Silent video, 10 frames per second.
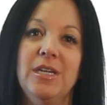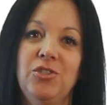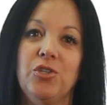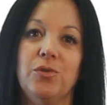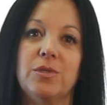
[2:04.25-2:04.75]

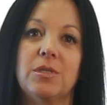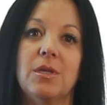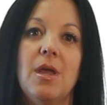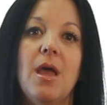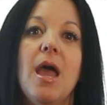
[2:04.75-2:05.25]
issues.
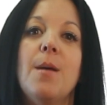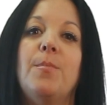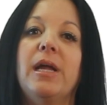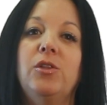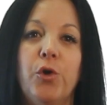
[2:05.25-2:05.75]

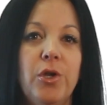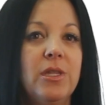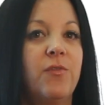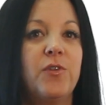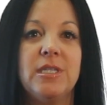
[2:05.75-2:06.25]
By learning
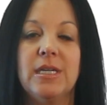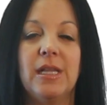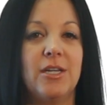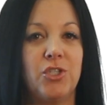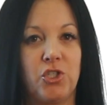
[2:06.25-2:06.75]
the
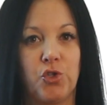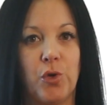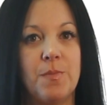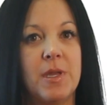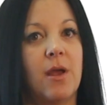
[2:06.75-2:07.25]
physiologic
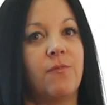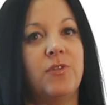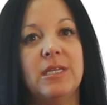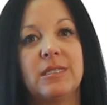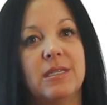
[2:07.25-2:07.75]
treatment of
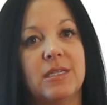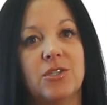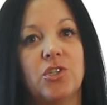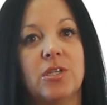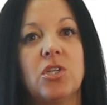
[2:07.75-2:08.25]
these
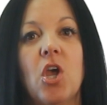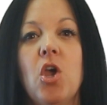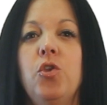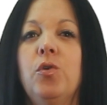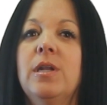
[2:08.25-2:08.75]
conditions,
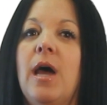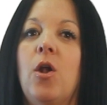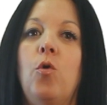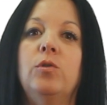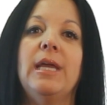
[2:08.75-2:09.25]
you can not
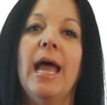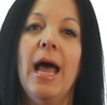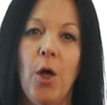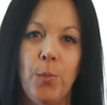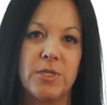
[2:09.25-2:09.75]
only
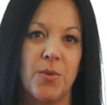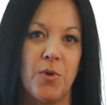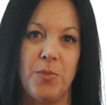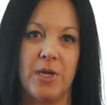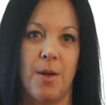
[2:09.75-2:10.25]
help
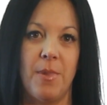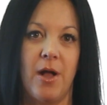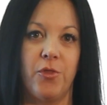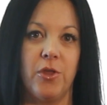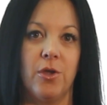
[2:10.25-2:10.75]
someone become
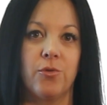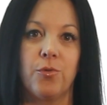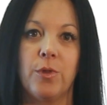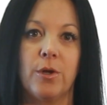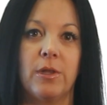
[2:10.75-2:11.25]
healthier
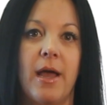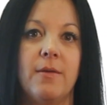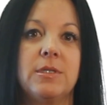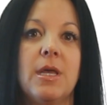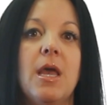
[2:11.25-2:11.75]
through their
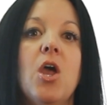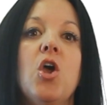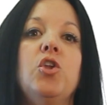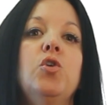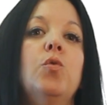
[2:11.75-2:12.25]
lives,
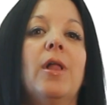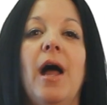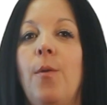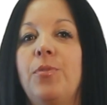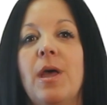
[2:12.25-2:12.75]
you will
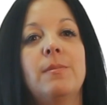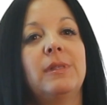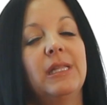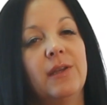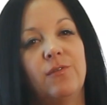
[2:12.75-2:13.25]
help
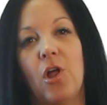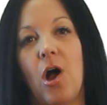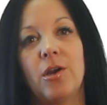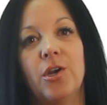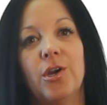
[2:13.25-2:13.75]
them live
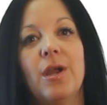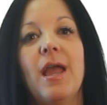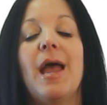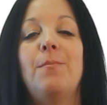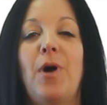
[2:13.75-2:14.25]
longer and